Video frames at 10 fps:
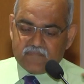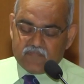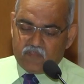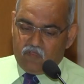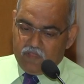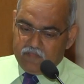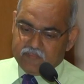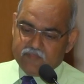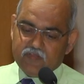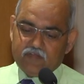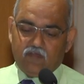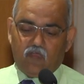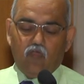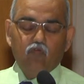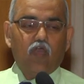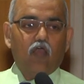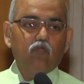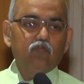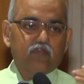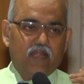Now I have given
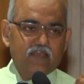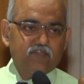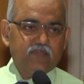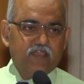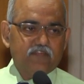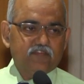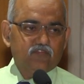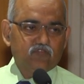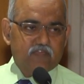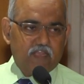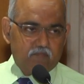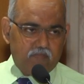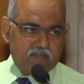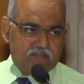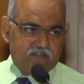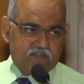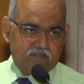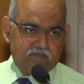how classification should take place.